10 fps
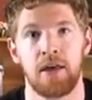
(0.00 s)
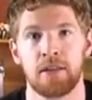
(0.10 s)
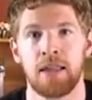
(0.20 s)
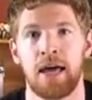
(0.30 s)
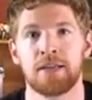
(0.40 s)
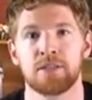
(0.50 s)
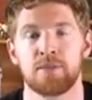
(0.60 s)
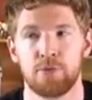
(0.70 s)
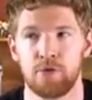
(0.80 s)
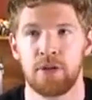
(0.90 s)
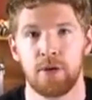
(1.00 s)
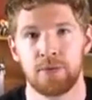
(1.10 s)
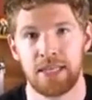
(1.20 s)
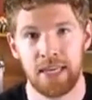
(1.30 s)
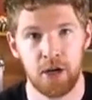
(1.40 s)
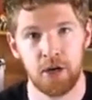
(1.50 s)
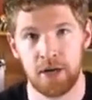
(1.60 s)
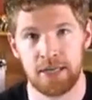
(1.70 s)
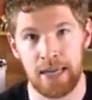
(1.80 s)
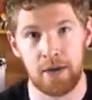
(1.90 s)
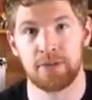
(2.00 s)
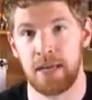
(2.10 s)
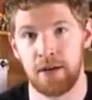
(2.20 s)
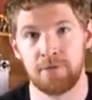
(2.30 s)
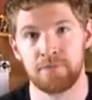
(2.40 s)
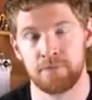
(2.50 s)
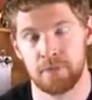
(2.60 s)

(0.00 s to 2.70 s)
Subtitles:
The last brewery that was here in downtown